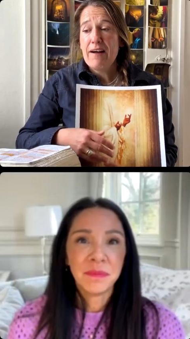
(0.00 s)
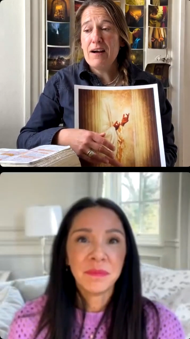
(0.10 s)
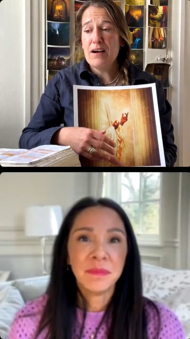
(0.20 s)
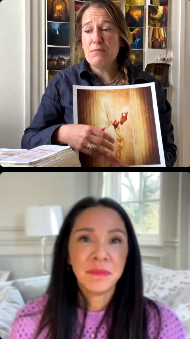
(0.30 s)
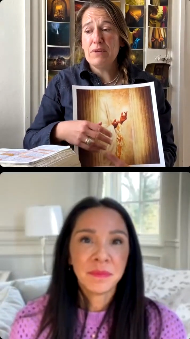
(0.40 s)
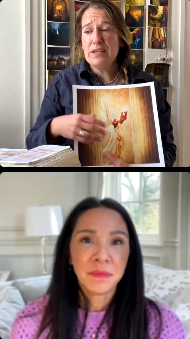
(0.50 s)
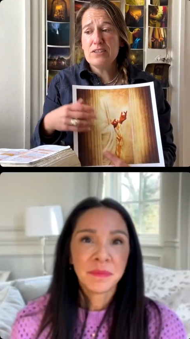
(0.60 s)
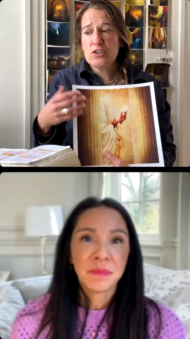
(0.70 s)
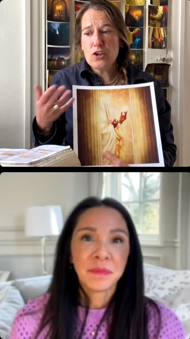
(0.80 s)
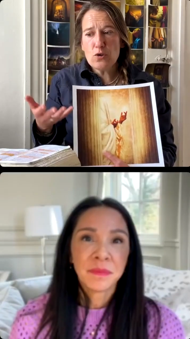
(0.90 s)
Speaker 1: um,
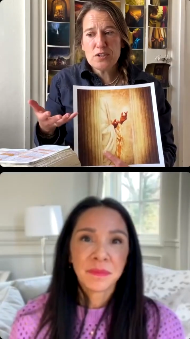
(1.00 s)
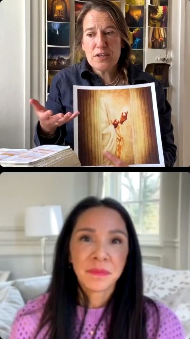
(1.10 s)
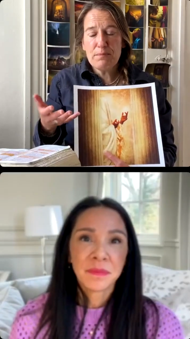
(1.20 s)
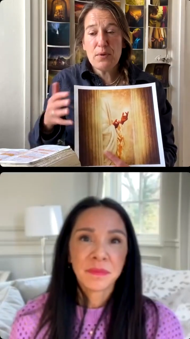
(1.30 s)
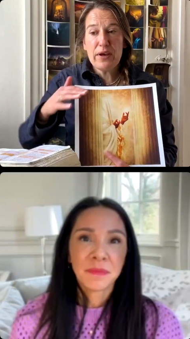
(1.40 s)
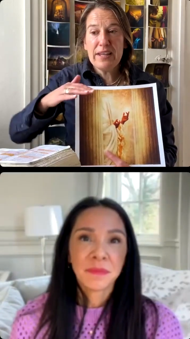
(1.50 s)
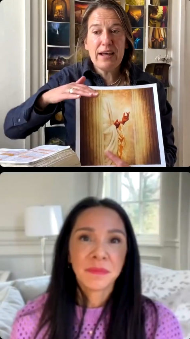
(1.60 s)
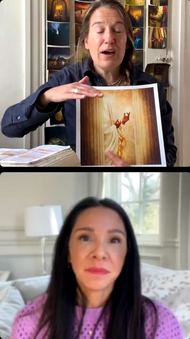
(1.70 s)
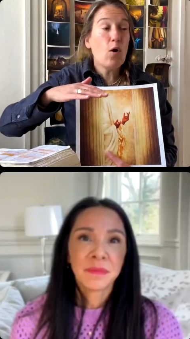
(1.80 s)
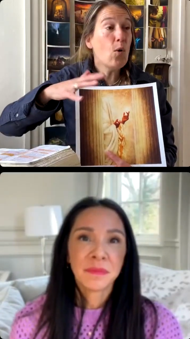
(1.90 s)
it's so simple. And
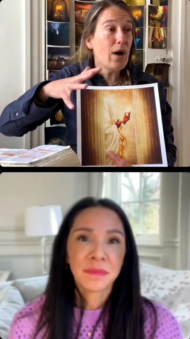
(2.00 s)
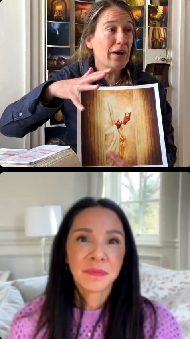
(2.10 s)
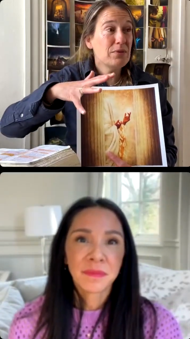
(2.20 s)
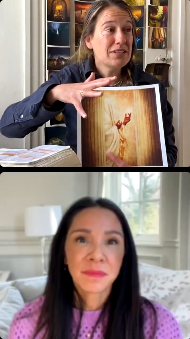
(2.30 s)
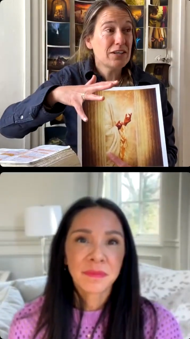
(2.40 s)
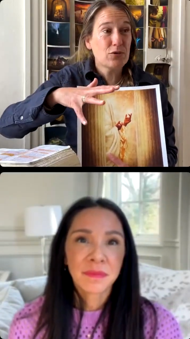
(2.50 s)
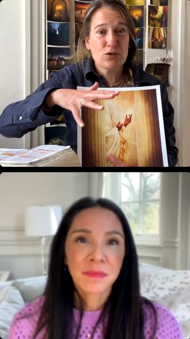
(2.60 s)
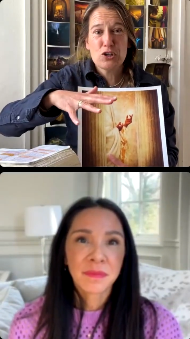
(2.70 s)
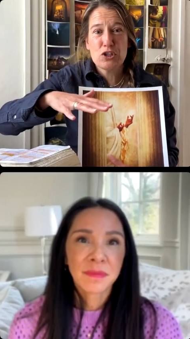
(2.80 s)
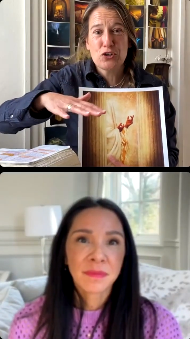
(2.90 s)
I, uh, oh, I was in the
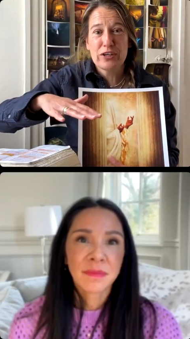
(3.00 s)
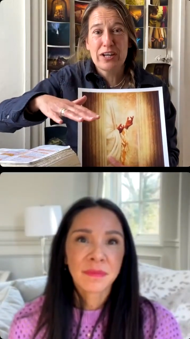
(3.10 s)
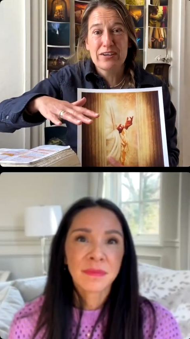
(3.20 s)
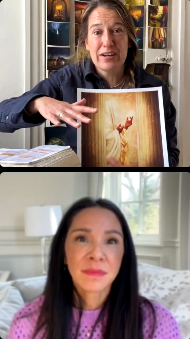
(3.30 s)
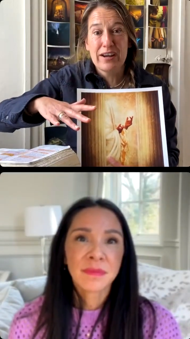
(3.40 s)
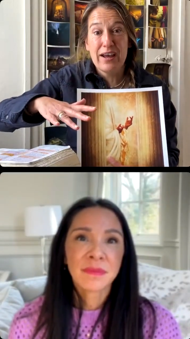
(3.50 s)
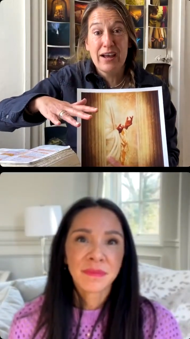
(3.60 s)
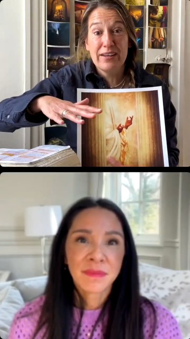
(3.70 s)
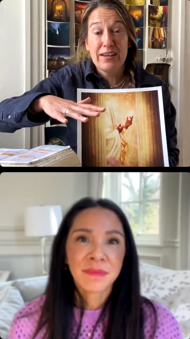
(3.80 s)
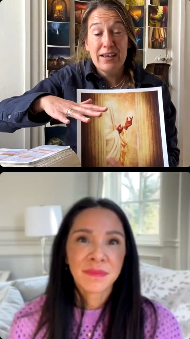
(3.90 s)
grocery store the other day,
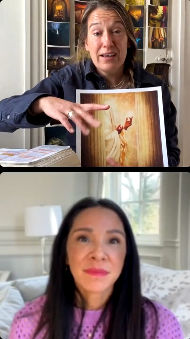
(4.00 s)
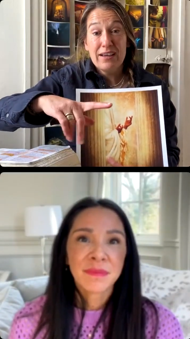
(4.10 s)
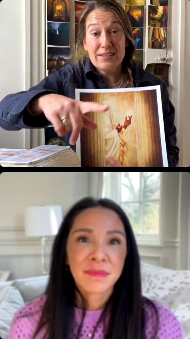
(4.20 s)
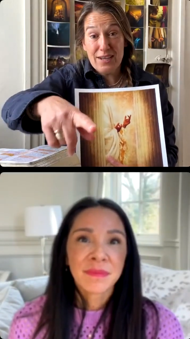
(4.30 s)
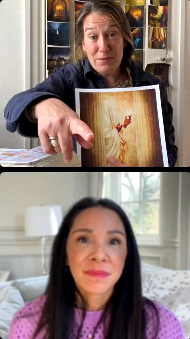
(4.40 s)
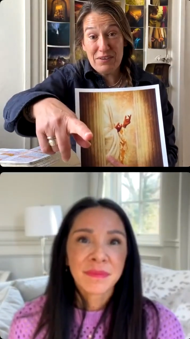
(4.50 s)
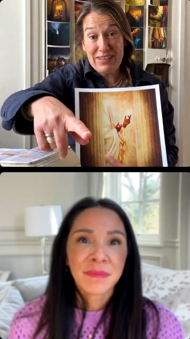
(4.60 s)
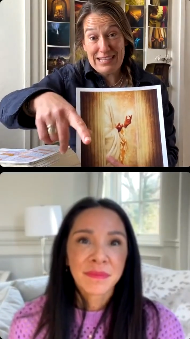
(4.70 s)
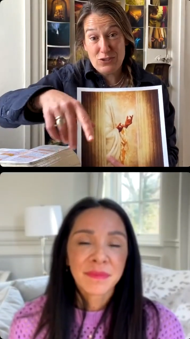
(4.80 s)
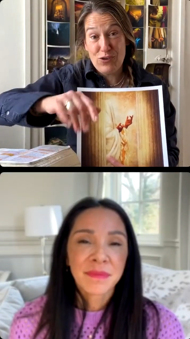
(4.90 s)
and tell me if
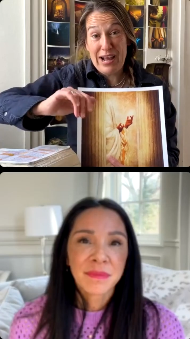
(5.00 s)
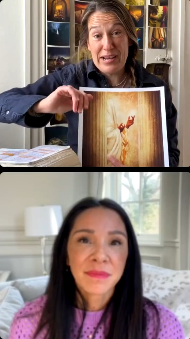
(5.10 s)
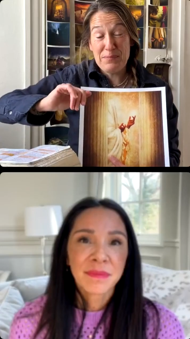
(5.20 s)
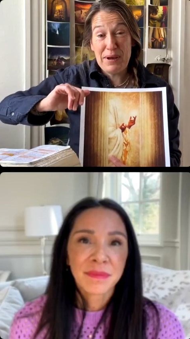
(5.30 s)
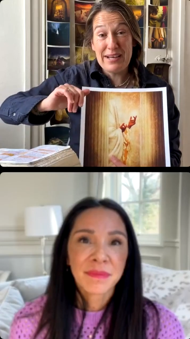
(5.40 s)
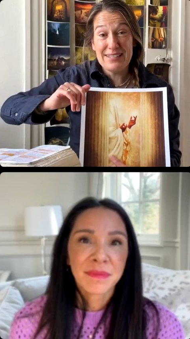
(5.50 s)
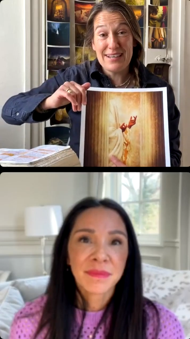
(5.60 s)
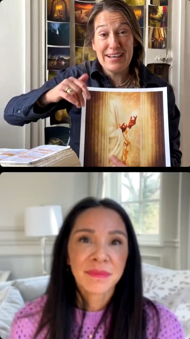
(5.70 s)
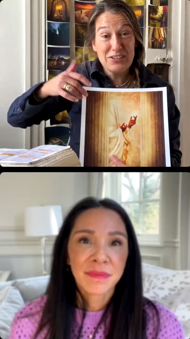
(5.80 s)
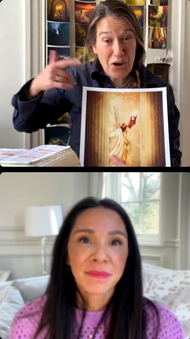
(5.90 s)
that's right. But
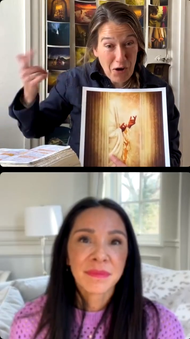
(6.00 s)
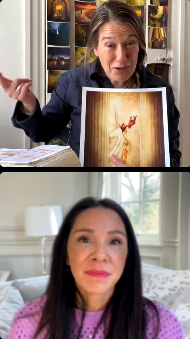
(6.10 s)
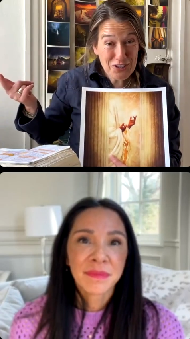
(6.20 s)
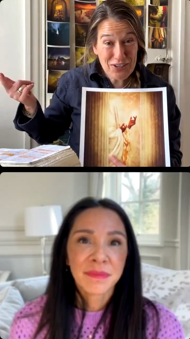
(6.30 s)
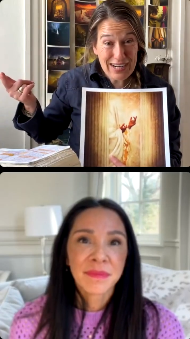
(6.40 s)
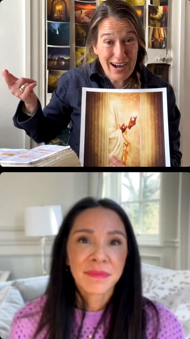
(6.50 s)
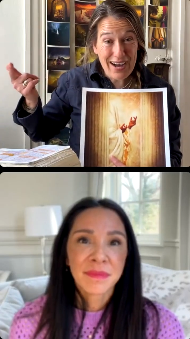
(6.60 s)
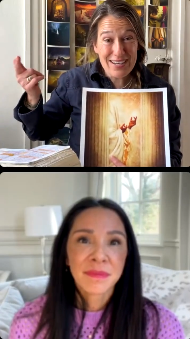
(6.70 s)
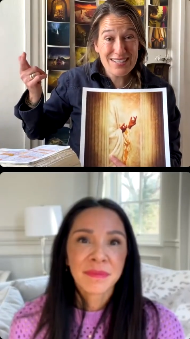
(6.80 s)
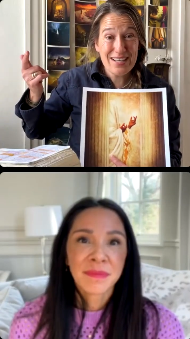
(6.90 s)
I talked to the
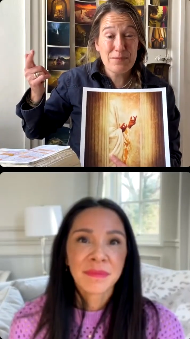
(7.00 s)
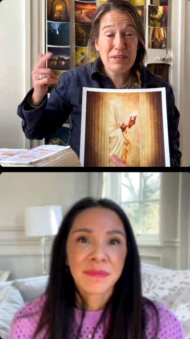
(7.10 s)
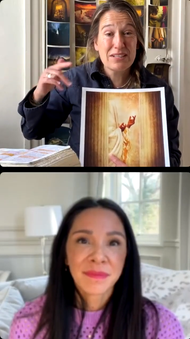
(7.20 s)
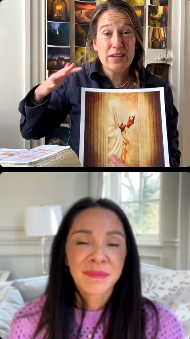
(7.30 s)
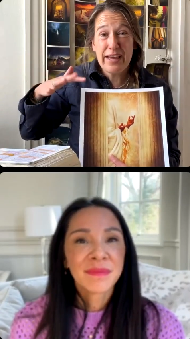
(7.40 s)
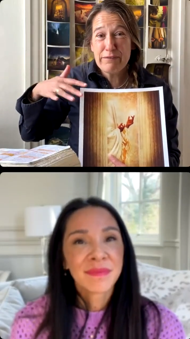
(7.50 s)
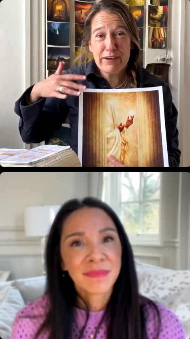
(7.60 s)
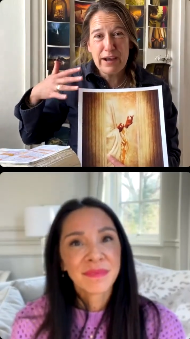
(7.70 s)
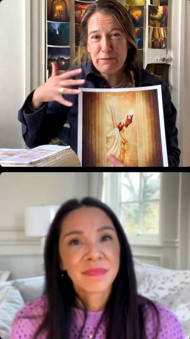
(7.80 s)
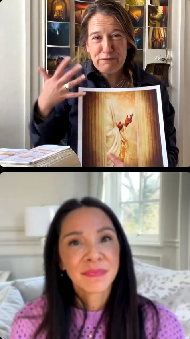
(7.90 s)
guy. Said because every
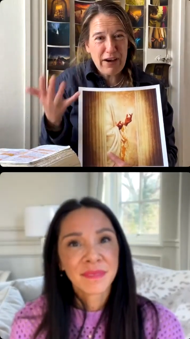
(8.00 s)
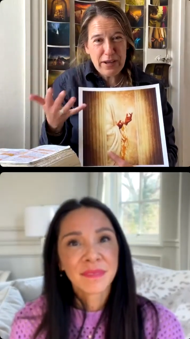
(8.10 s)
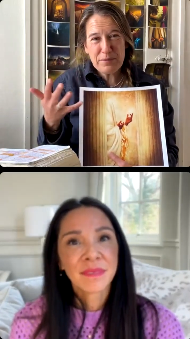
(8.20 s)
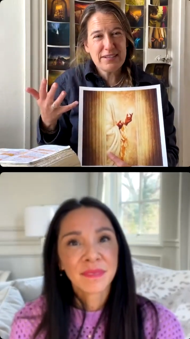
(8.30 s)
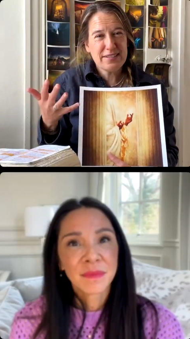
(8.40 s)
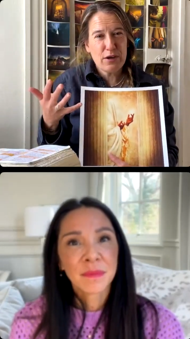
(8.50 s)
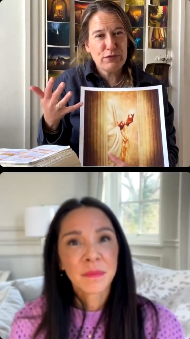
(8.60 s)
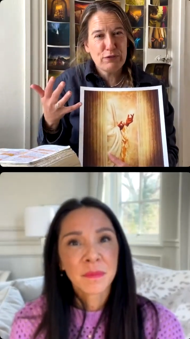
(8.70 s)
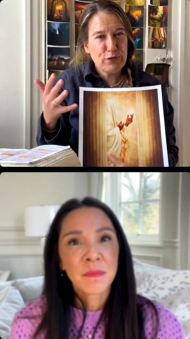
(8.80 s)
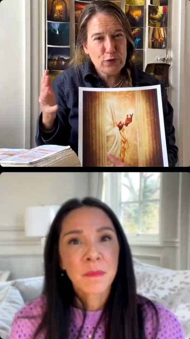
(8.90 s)
I find myself
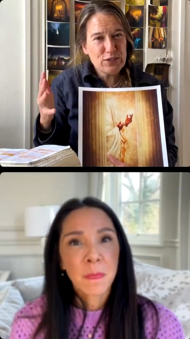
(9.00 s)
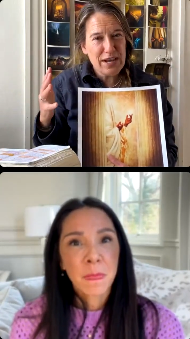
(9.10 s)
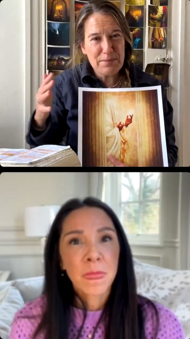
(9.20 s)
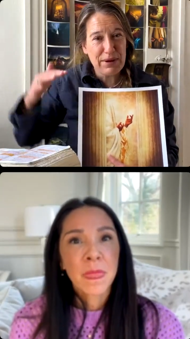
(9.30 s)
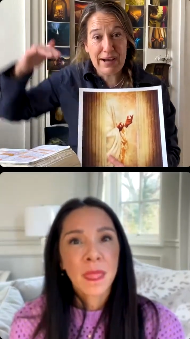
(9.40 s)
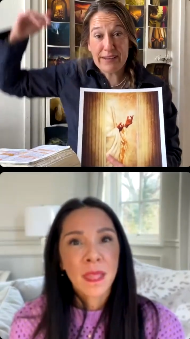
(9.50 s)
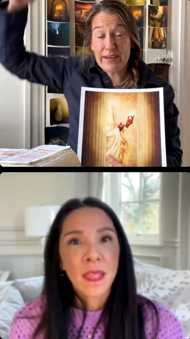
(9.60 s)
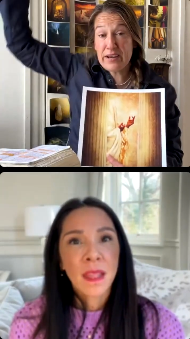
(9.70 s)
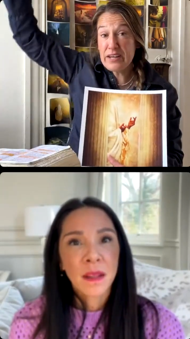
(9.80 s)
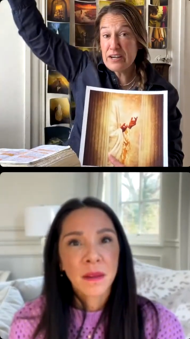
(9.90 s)
the foods I buy,
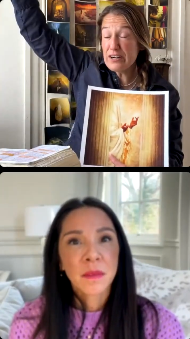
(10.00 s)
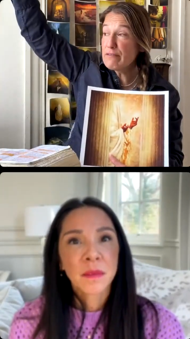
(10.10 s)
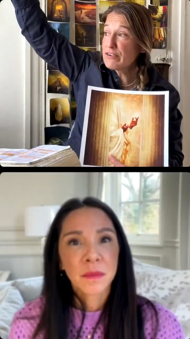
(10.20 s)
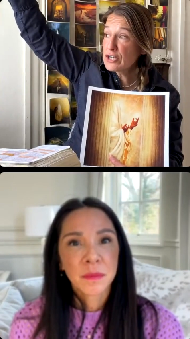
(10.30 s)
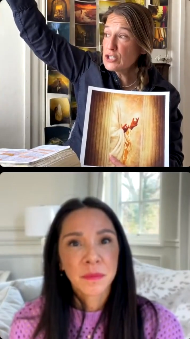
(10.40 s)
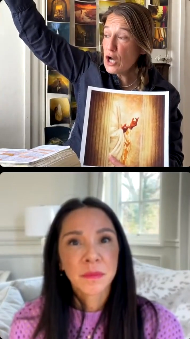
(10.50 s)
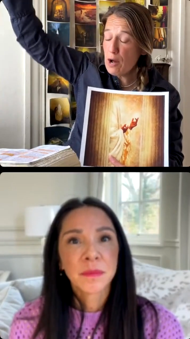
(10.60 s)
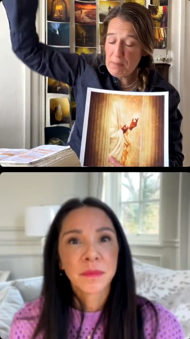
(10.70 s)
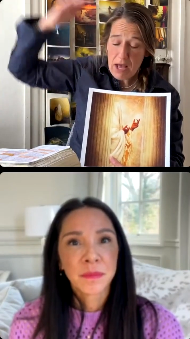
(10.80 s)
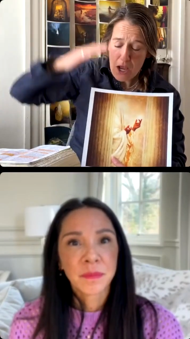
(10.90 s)
they either in the very
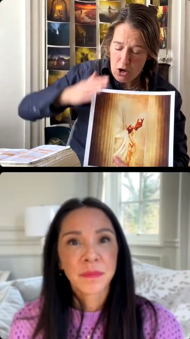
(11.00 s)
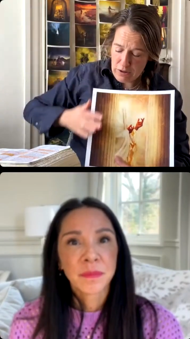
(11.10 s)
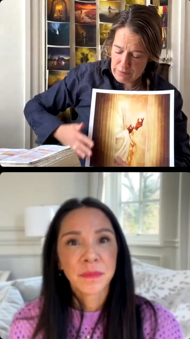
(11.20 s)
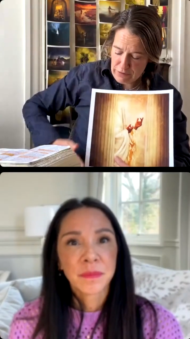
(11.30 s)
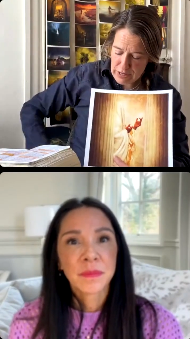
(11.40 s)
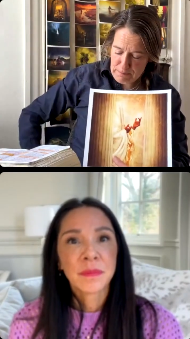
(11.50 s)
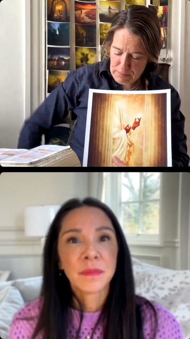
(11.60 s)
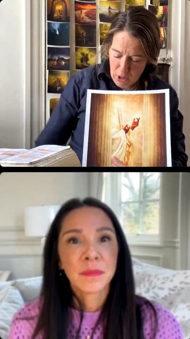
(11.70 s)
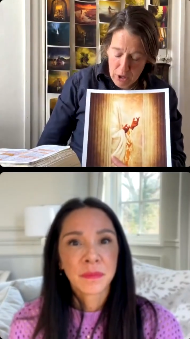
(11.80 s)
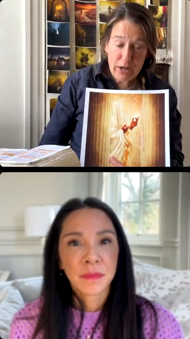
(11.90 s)
top, on the very
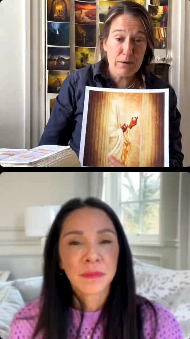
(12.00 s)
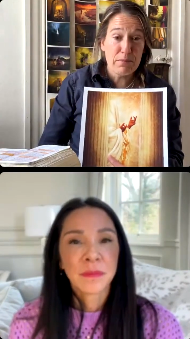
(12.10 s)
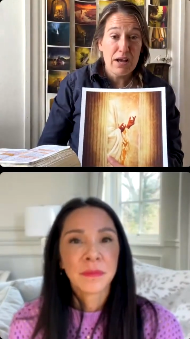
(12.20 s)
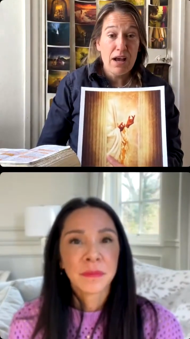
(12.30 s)
bottom